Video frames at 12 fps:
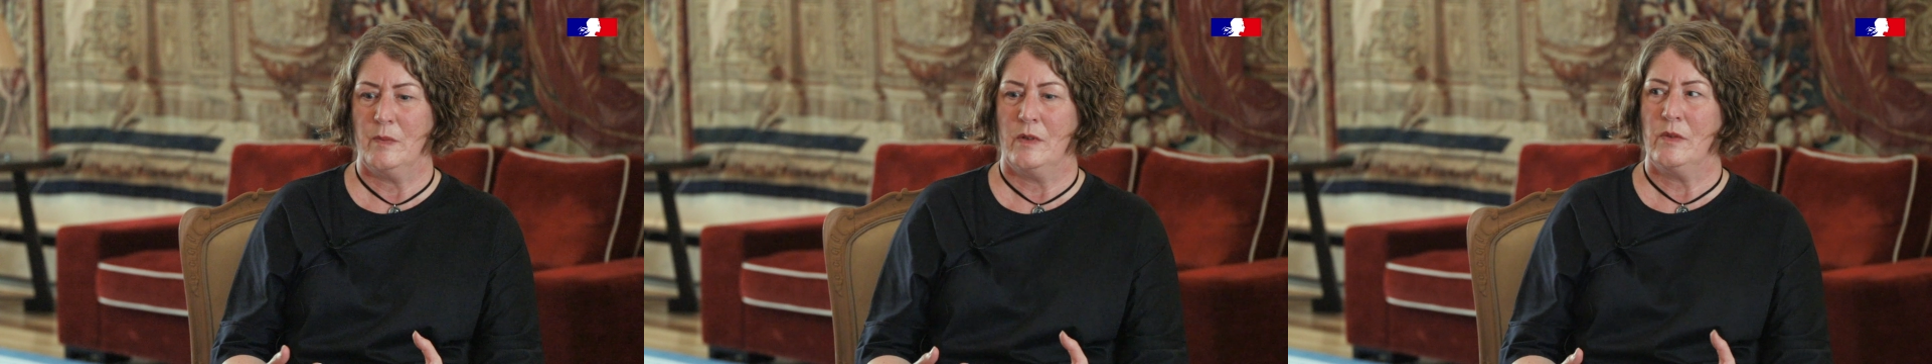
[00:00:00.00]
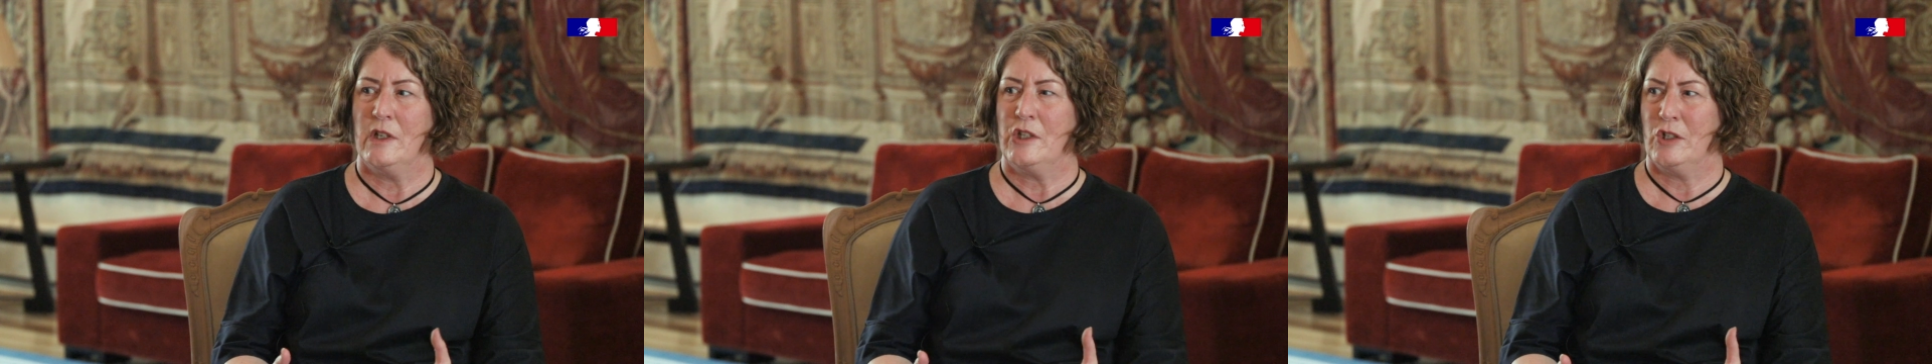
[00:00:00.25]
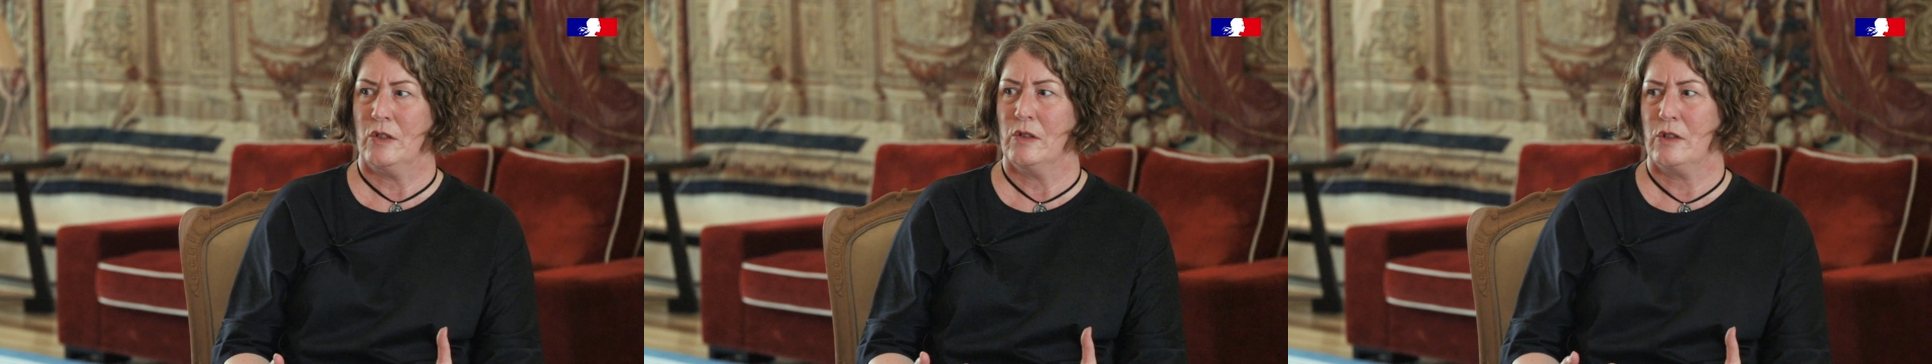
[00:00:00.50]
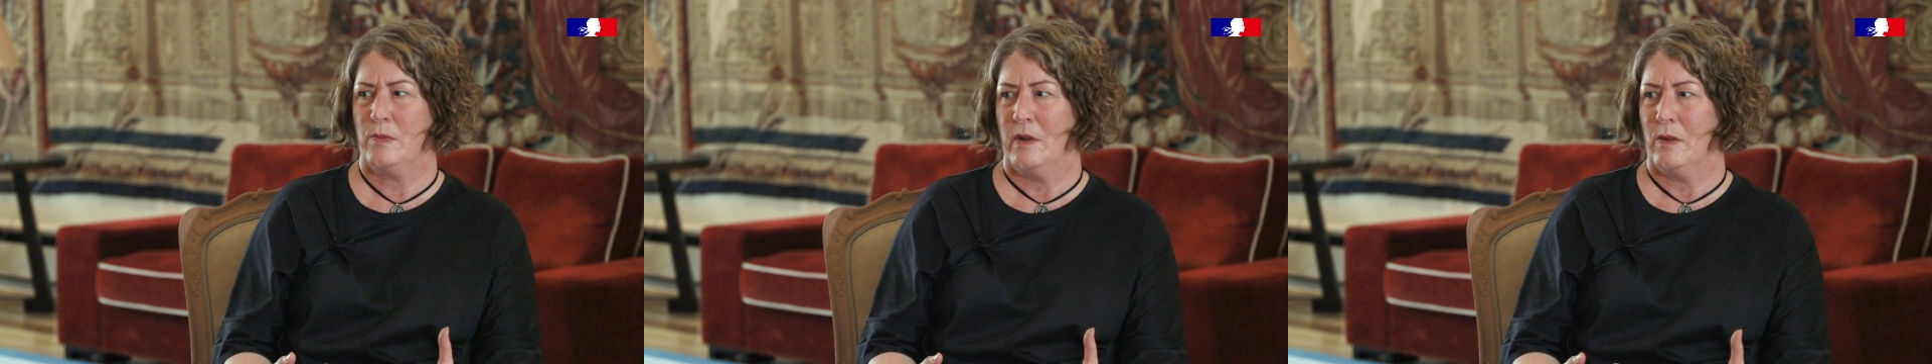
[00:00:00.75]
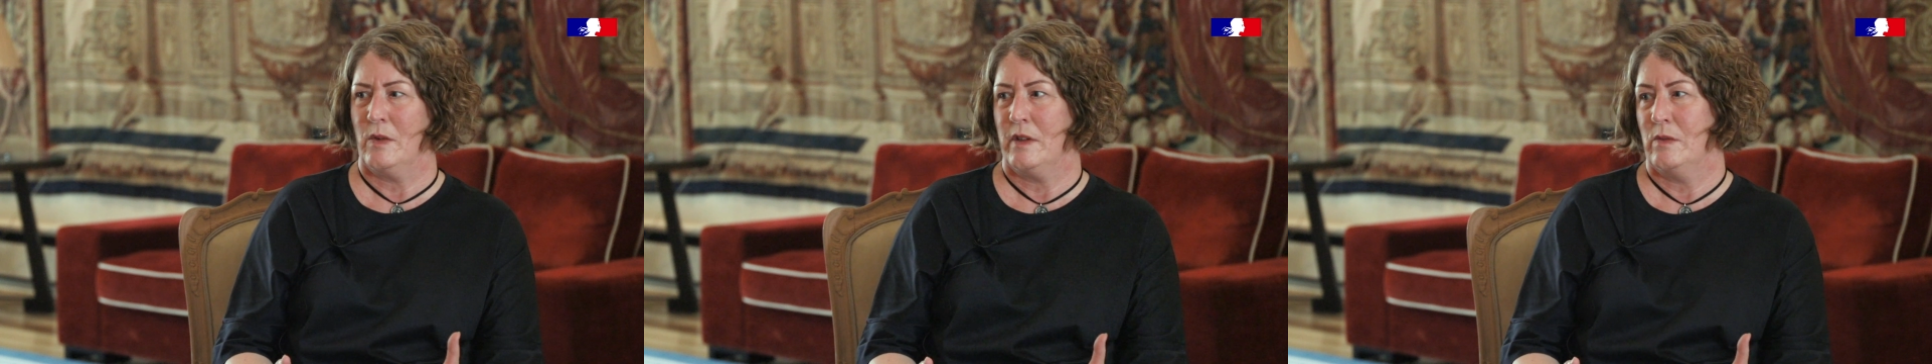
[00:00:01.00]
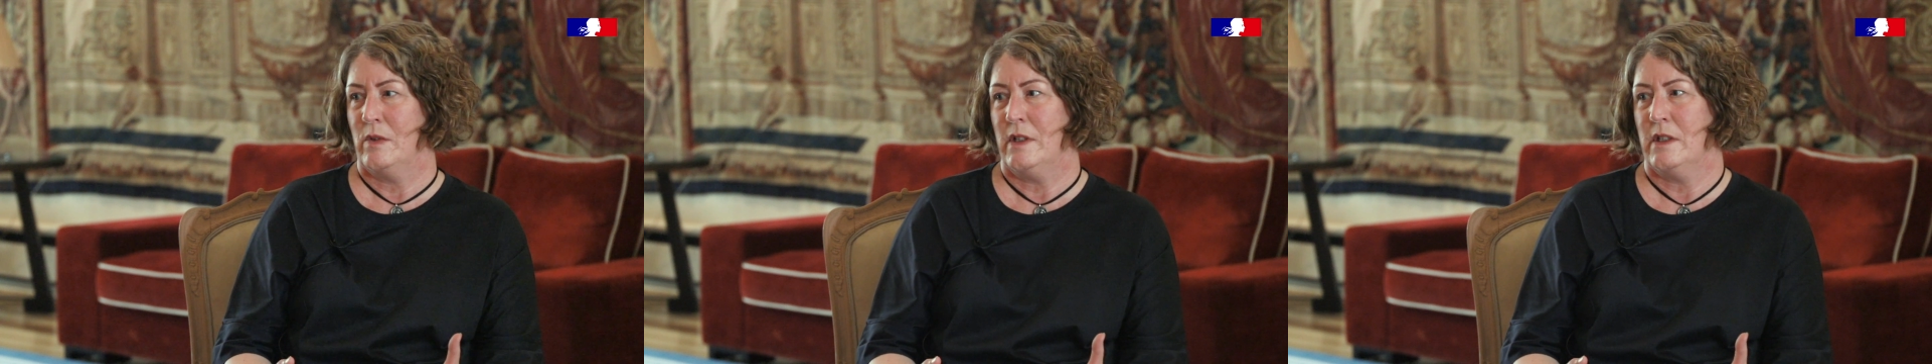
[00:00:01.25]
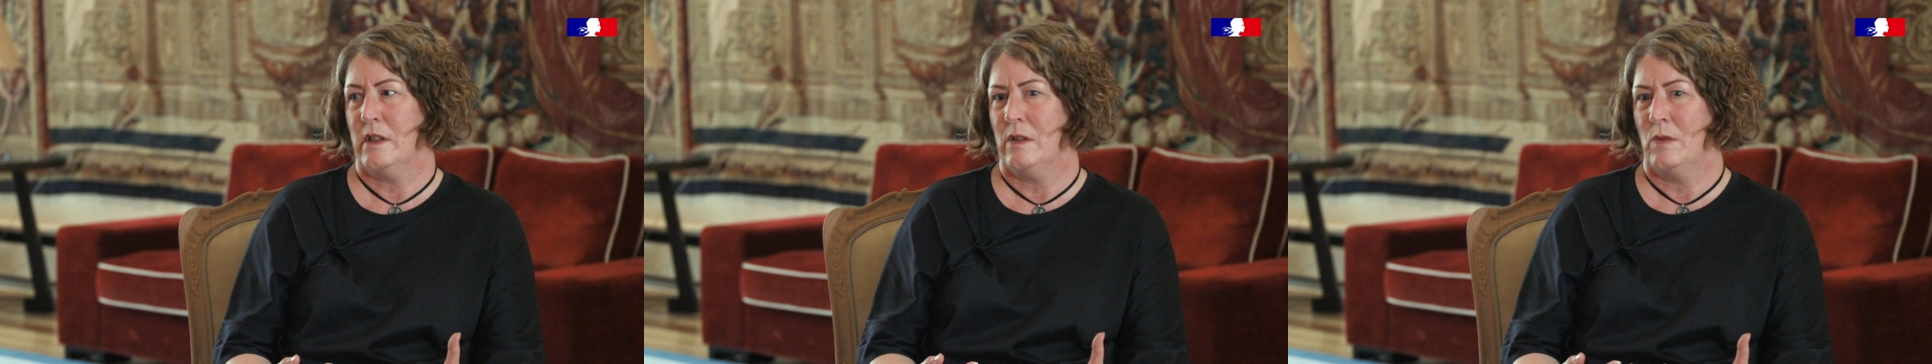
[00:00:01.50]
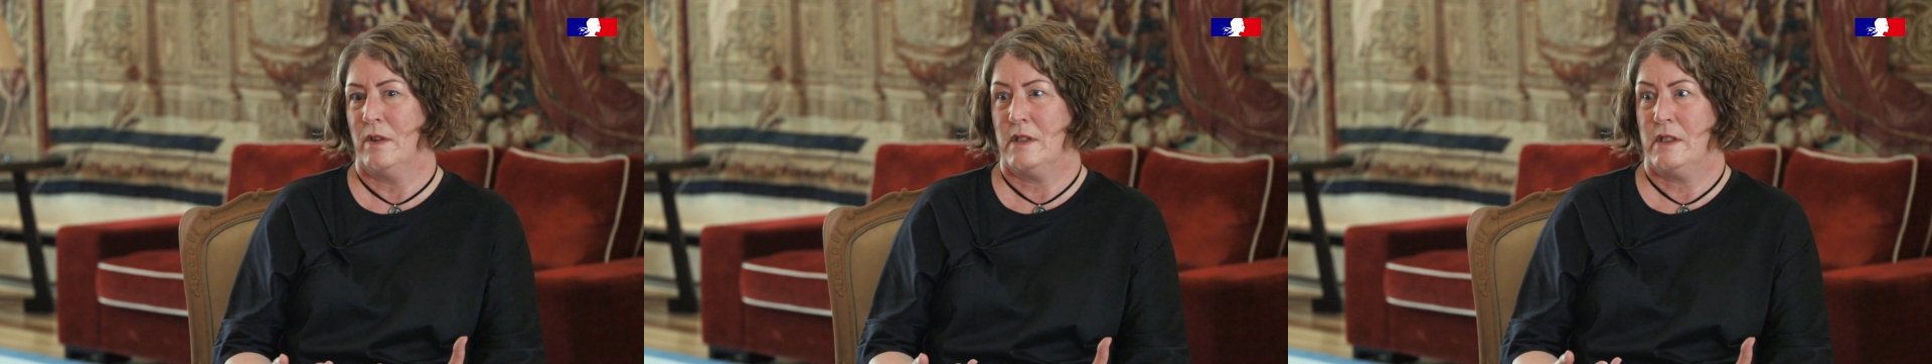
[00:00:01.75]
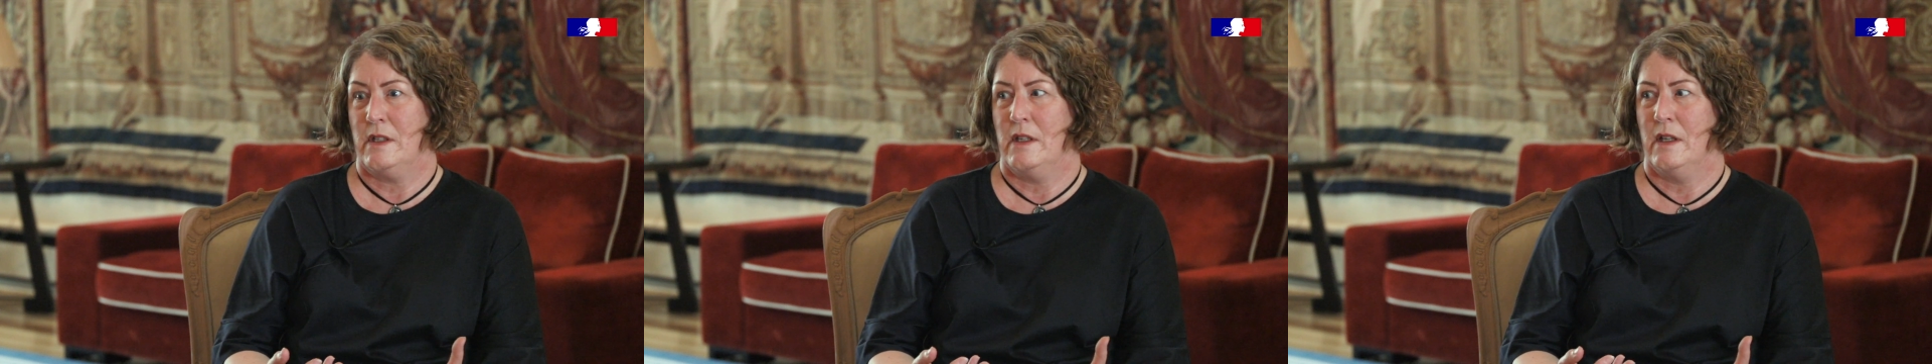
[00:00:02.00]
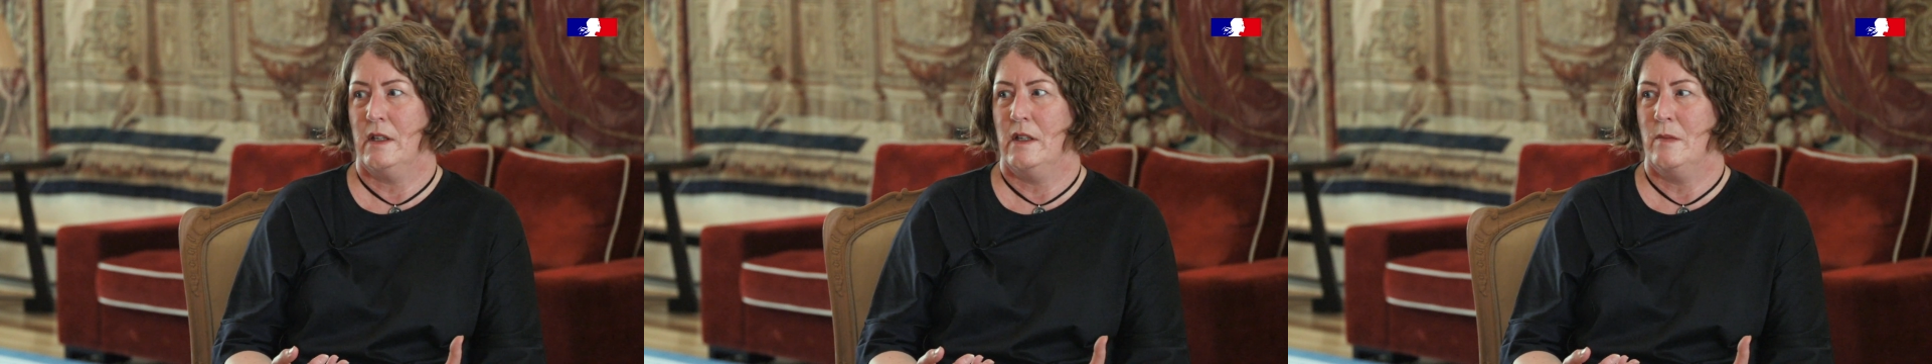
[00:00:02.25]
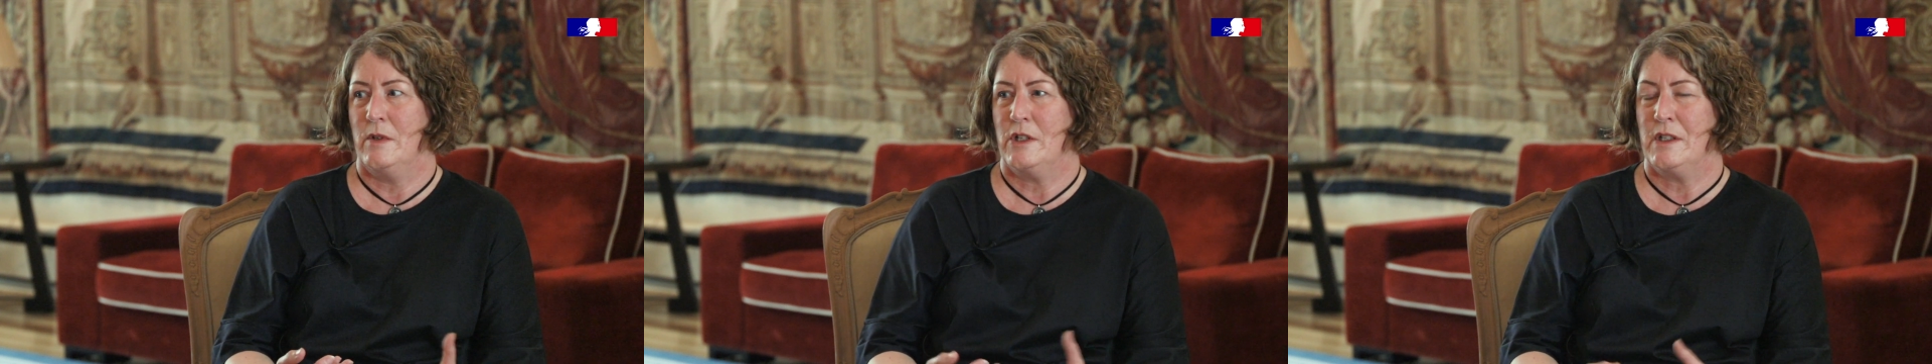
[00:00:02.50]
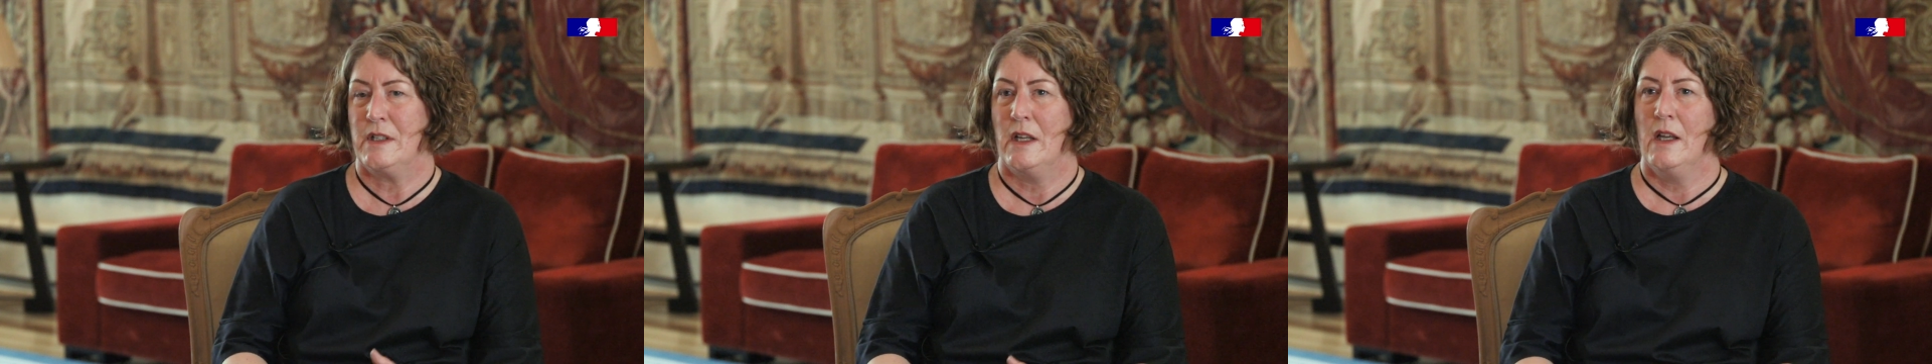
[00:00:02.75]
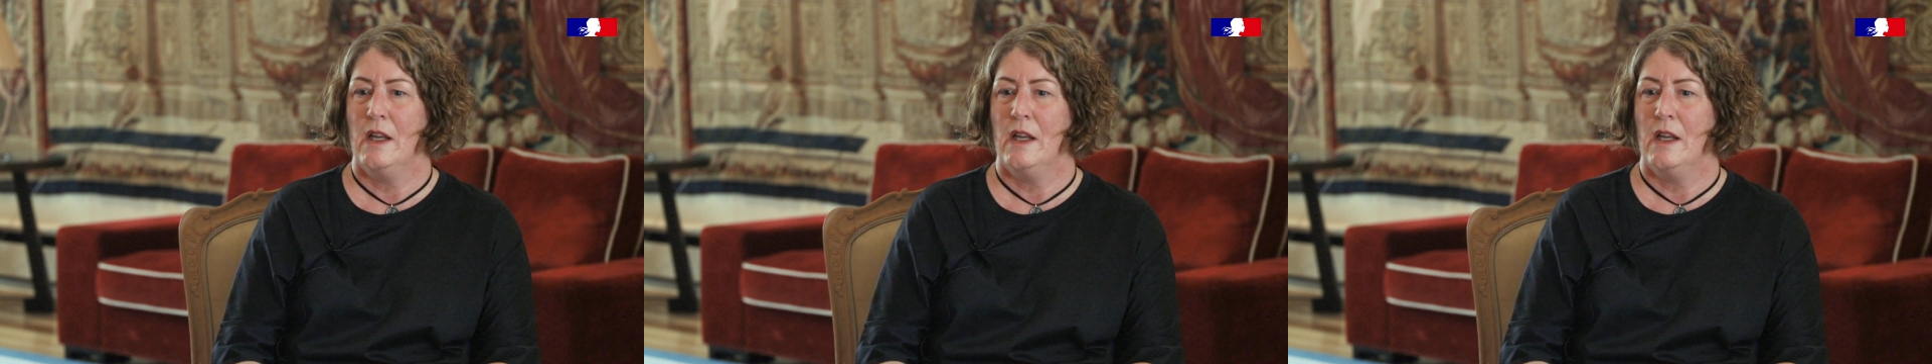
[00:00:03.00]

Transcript: be really shocked by what they're reading and what they're seeing in the images.